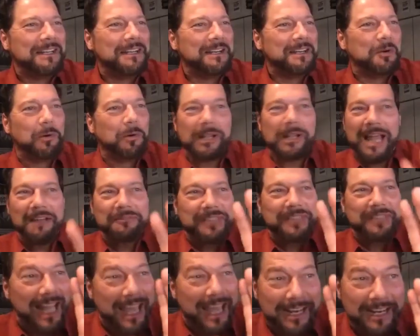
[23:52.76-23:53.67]
We'll have
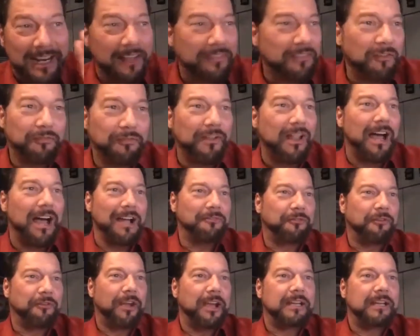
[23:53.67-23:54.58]
to edit on the fly,
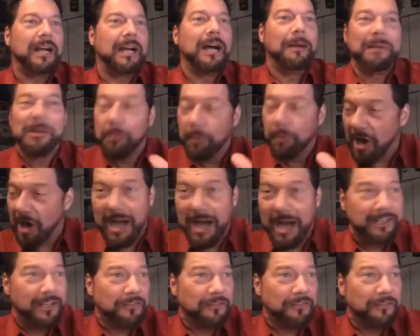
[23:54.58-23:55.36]
Fred. I mean, we're on in